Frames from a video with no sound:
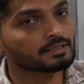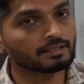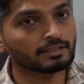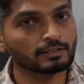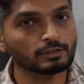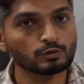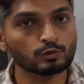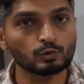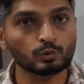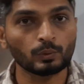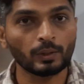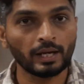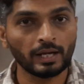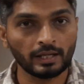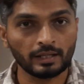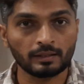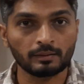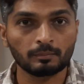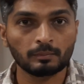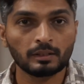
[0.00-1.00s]
z s to
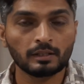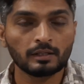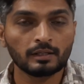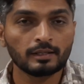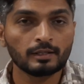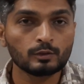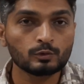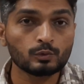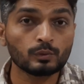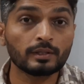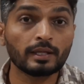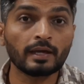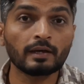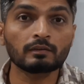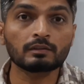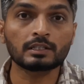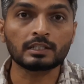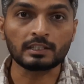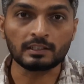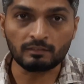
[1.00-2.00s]
n. So they
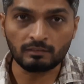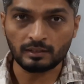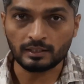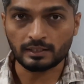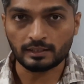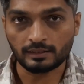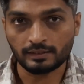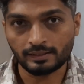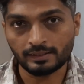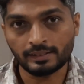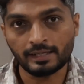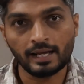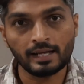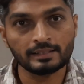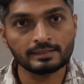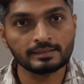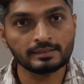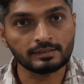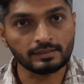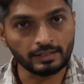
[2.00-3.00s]
are given it
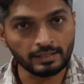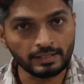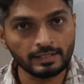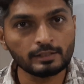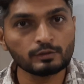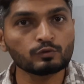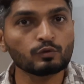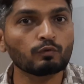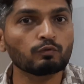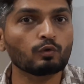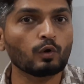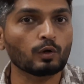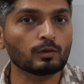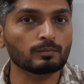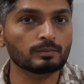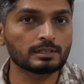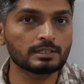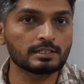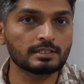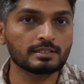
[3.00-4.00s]
has radius of
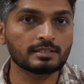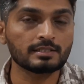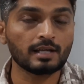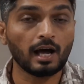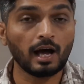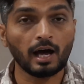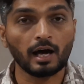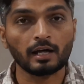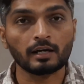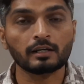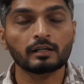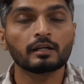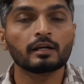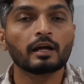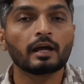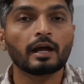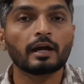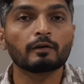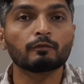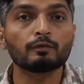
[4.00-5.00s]
convergence r,
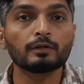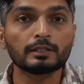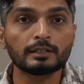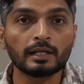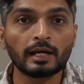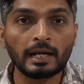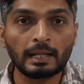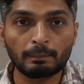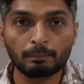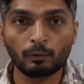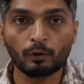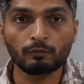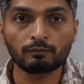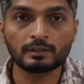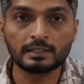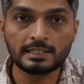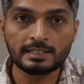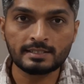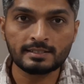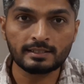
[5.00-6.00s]
and with the help
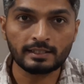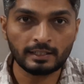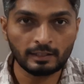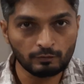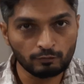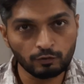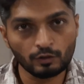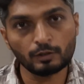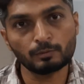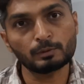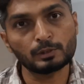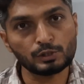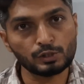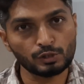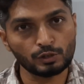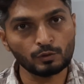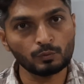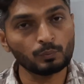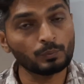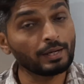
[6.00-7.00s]
of this
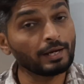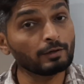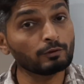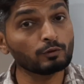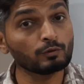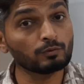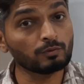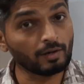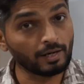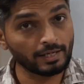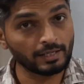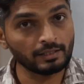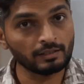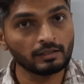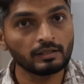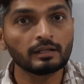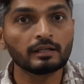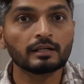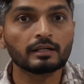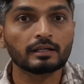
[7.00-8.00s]
information we have to
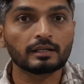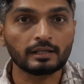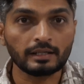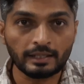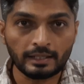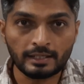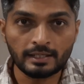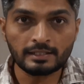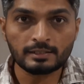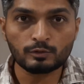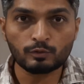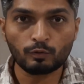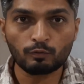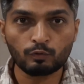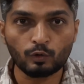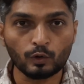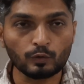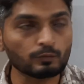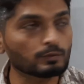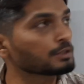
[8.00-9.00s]
find radius
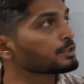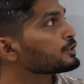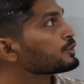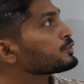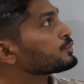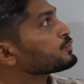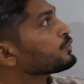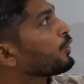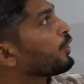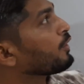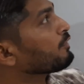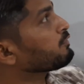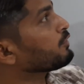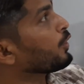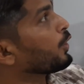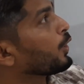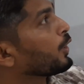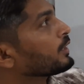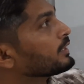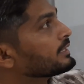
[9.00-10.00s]
of convergence of
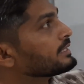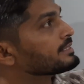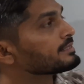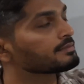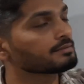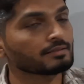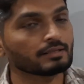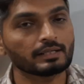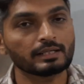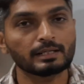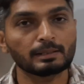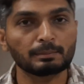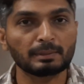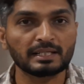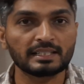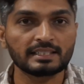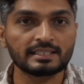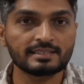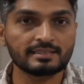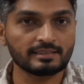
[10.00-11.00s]
all these three
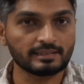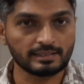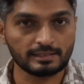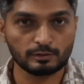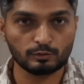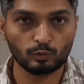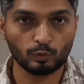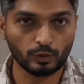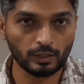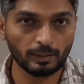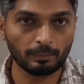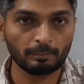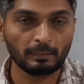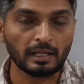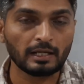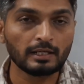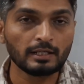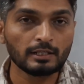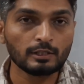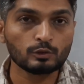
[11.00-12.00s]
remaining series. Okay,
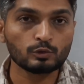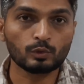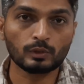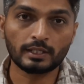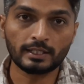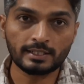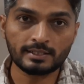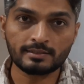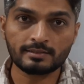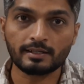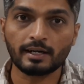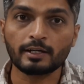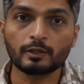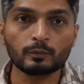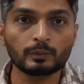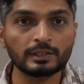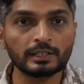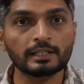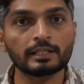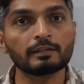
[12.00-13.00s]
so let us
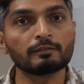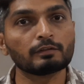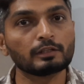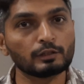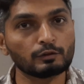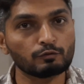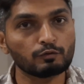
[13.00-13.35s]
start with the given